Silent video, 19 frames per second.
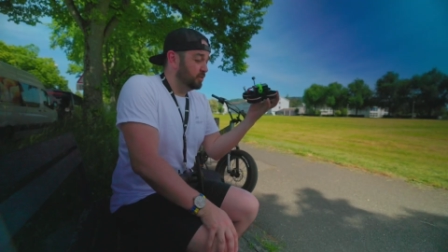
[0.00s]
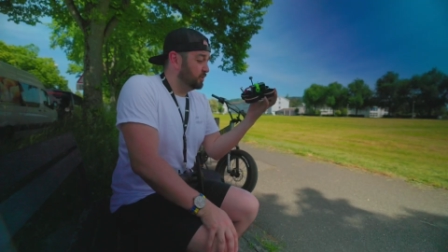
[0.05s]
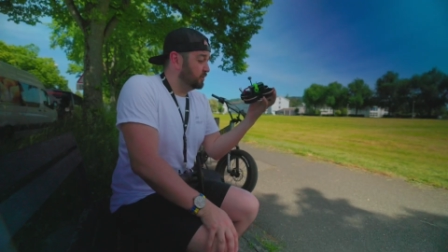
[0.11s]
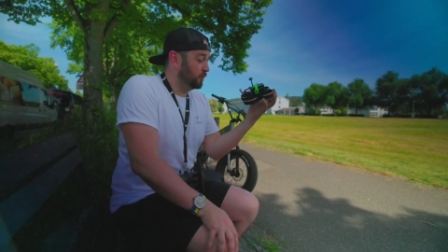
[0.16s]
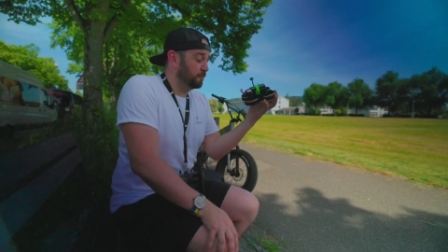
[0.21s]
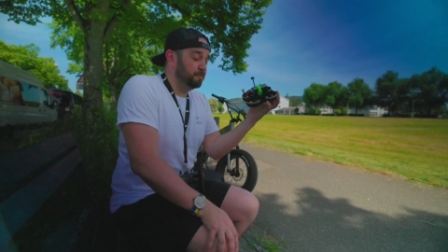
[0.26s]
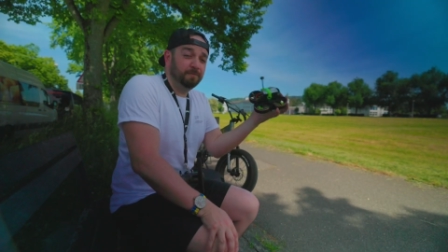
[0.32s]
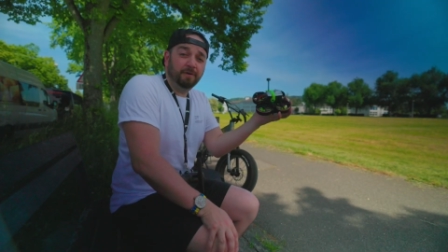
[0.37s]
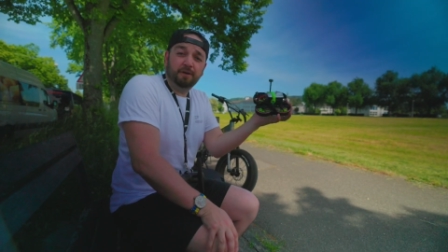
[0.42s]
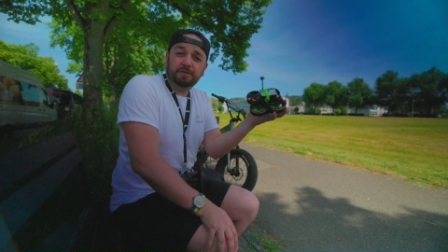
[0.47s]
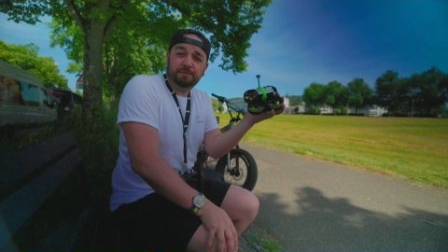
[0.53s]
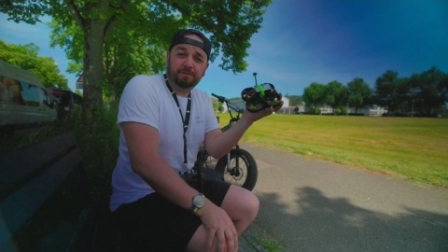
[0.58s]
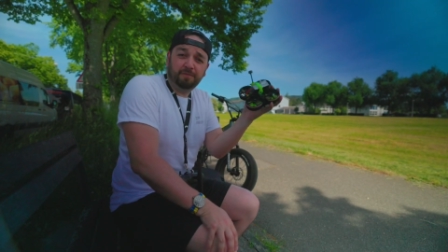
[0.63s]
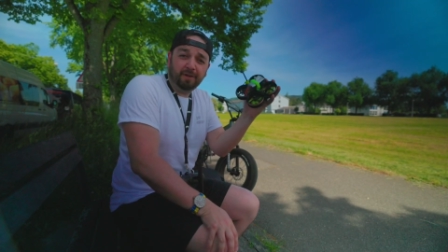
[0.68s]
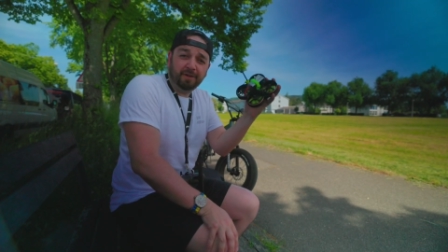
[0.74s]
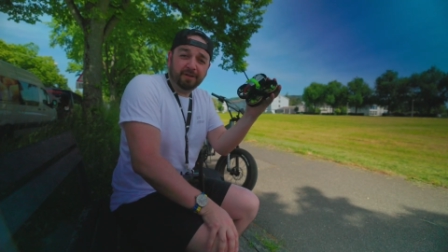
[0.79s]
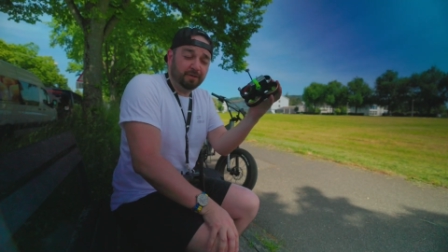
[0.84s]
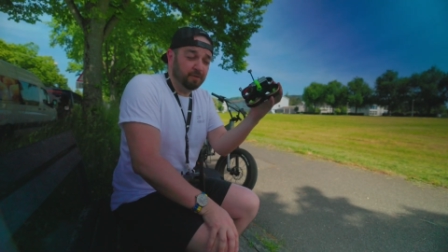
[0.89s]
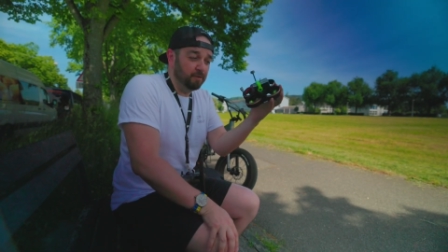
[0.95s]
So first
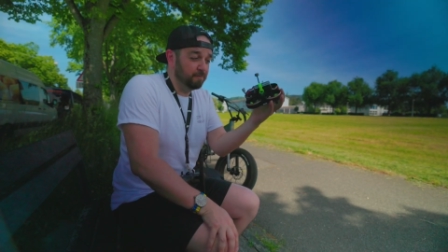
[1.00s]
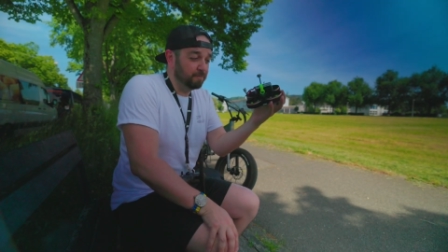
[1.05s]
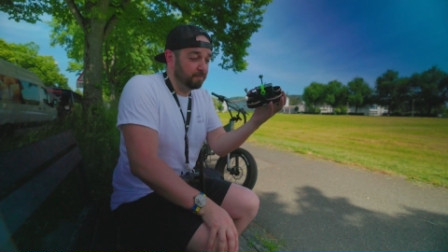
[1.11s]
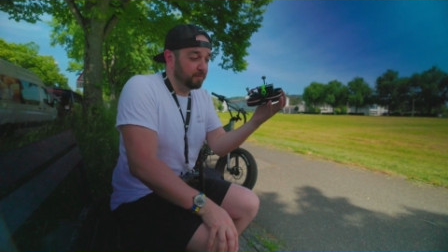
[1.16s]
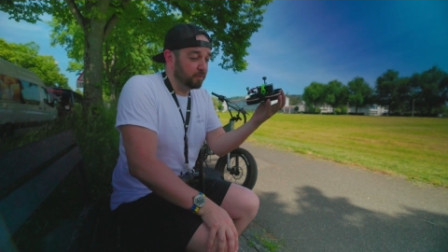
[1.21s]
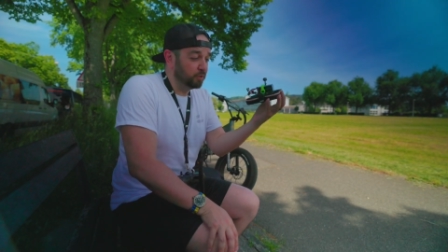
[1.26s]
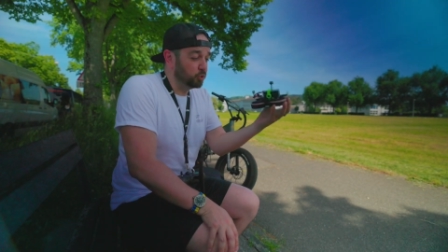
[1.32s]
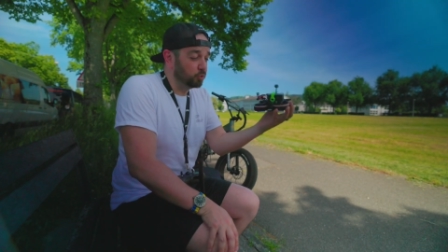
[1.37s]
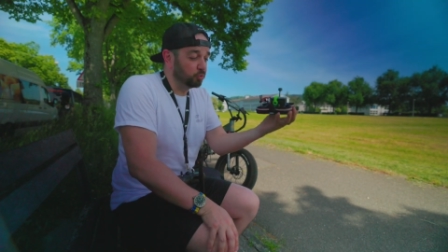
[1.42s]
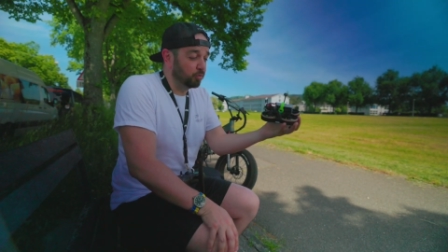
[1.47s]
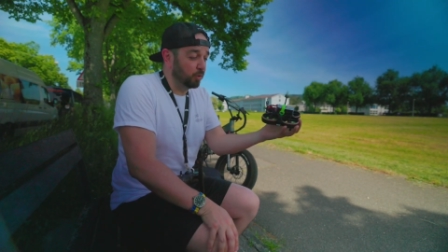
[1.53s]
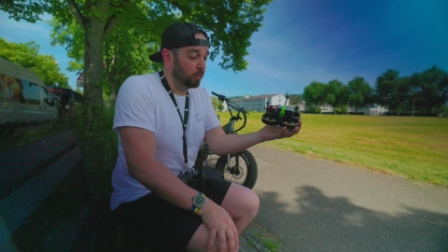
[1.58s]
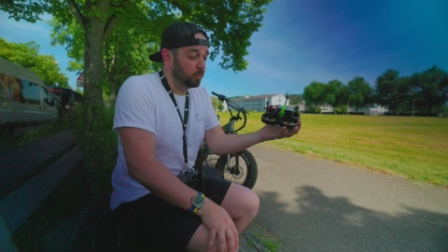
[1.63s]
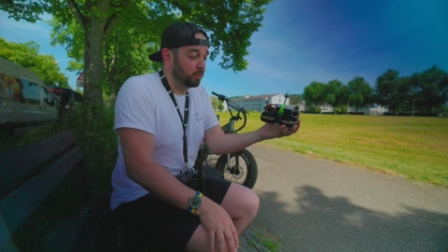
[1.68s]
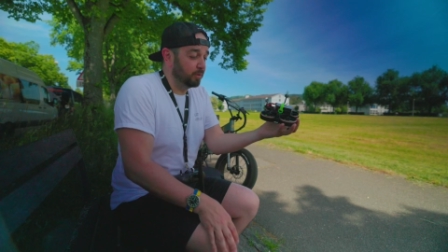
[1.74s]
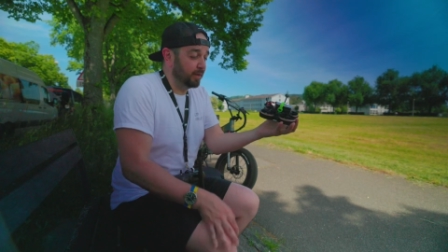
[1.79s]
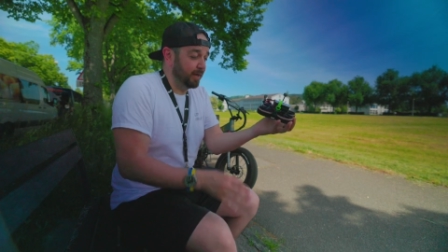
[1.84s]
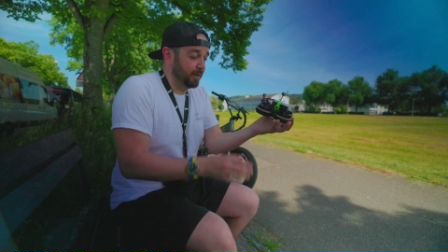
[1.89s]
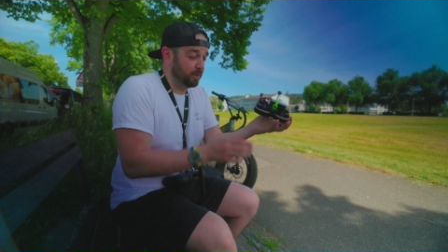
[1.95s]
flight of the
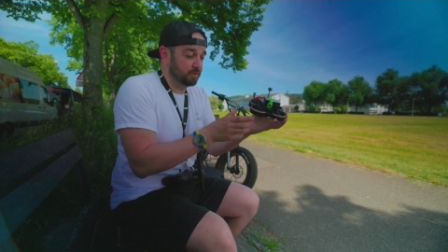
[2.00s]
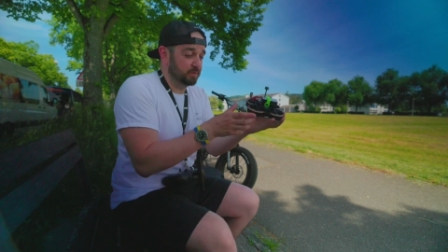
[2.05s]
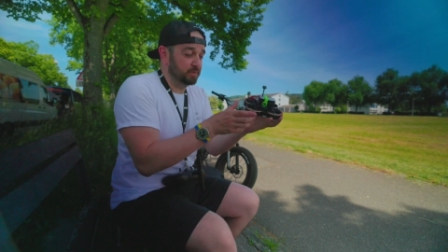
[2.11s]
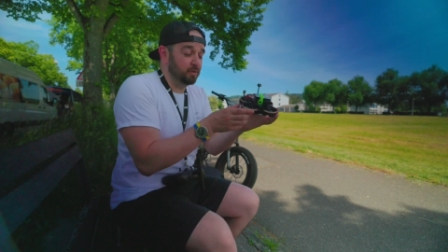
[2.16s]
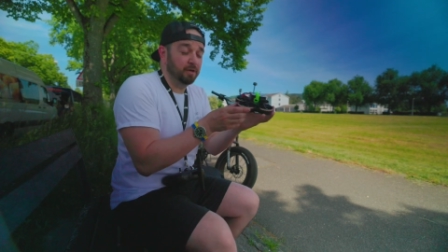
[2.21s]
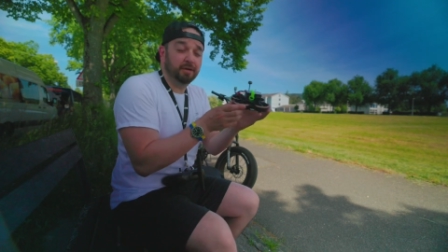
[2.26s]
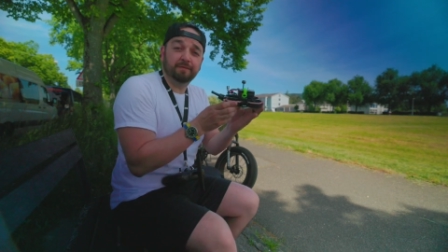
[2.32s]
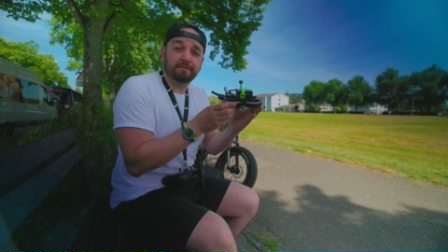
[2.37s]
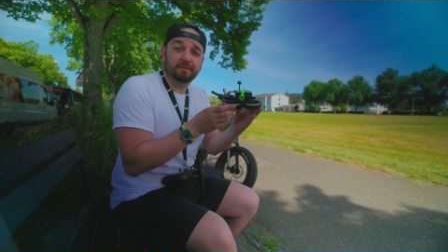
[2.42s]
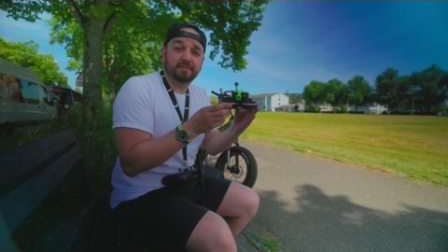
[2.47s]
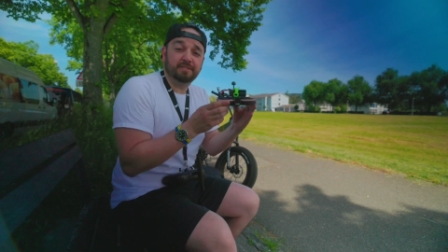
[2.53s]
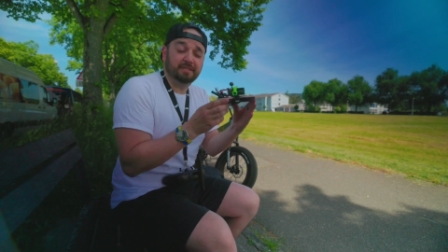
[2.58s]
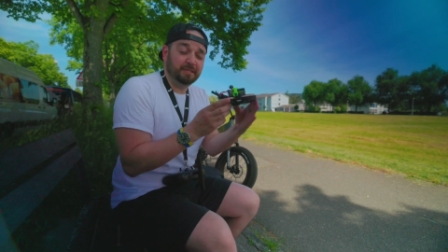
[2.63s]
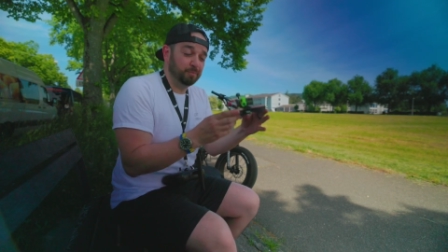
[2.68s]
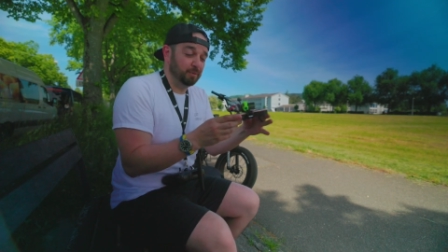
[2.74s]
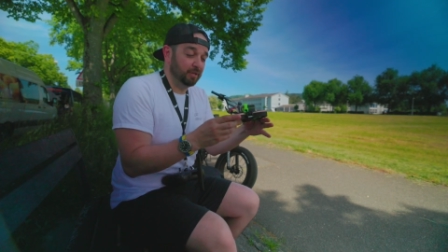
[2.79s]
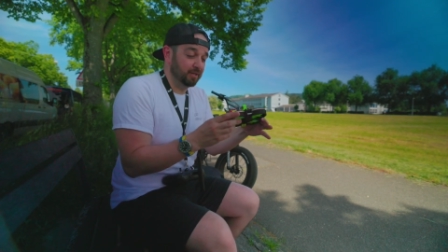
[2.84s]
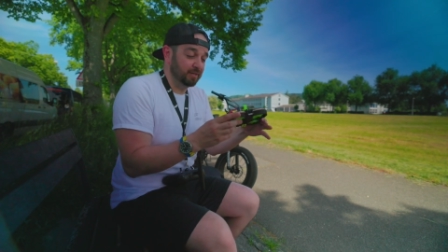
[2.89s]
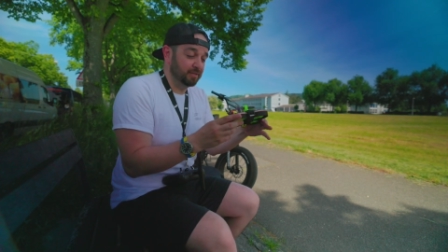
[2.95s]
drone outside of a
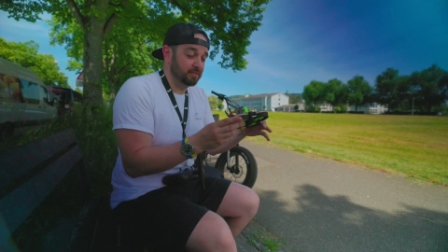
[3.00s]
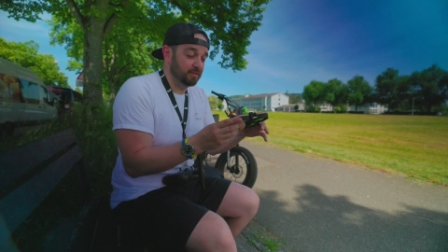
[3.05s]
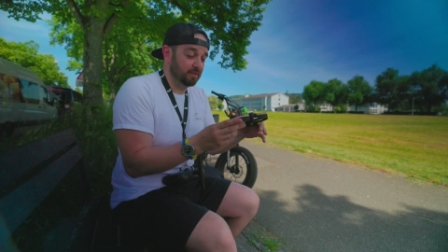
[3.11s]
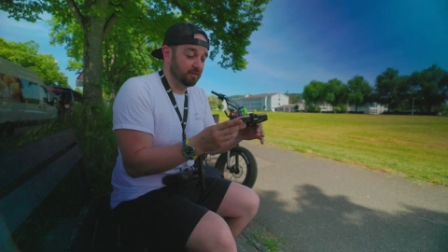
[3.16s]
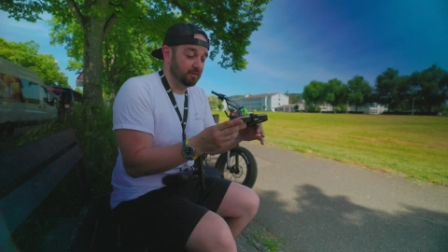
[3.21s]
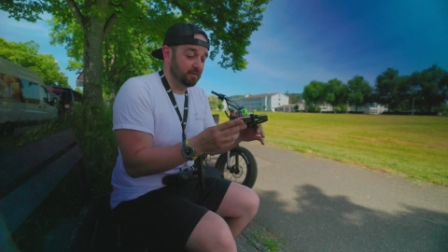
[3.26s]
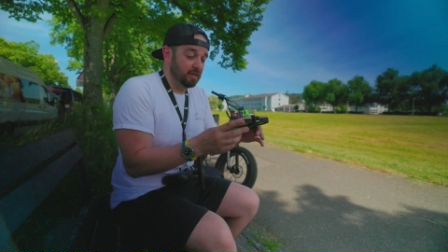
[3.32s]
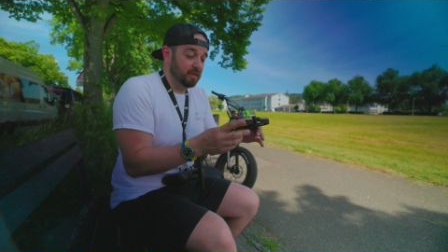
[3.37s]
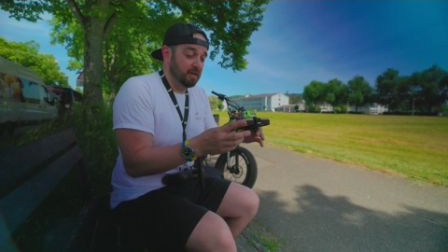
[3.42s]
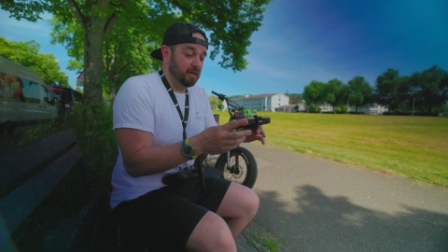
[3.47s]
simulator,